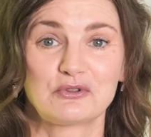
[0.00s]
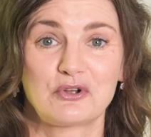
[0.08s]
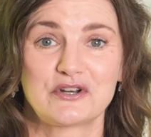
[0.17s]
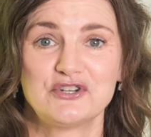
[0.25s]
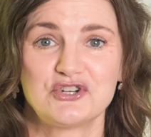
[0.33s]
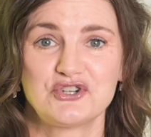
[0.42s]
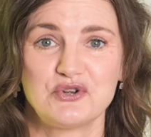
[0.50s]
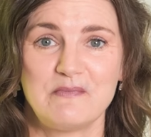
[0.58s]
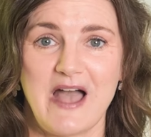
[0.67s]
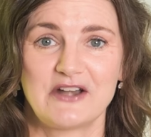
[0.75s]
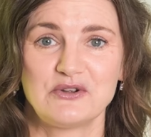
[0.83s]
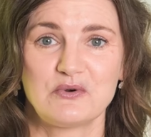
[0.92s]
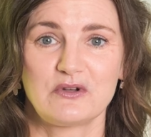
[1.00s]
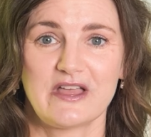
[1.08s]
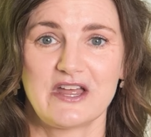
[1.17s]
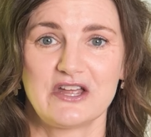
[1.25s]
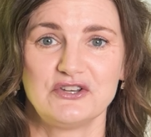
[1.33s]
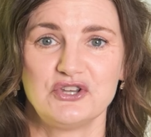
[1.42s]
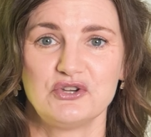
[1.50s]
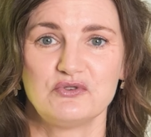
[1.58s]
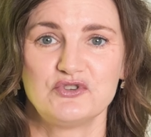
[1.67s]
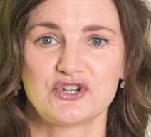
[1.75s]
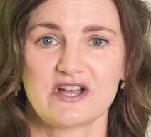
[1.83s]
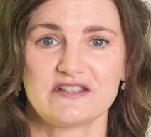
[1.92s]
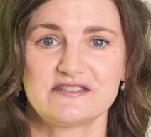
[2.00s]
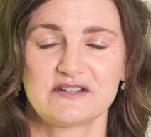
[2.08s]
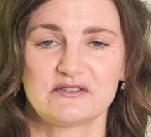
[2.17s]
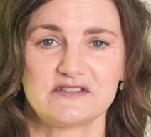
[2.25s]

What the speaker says: learning to shoot manual and you just